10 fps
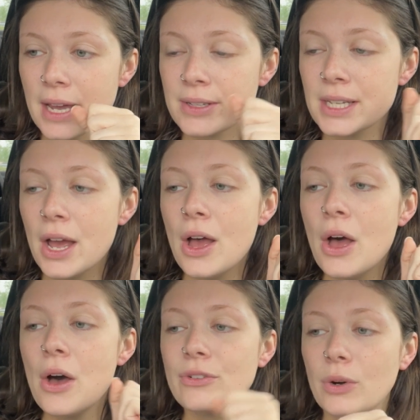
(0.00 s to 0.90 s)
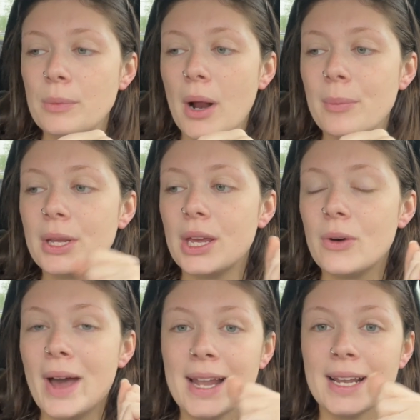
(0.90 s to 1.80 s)
house for
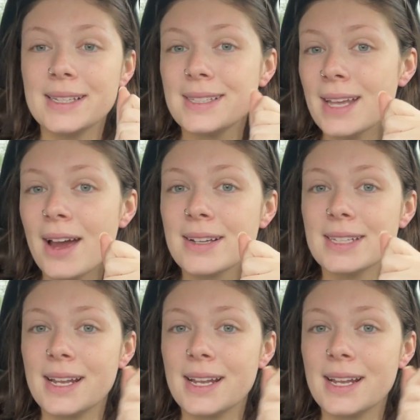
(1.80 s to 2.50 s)
barbecue, and it sucks.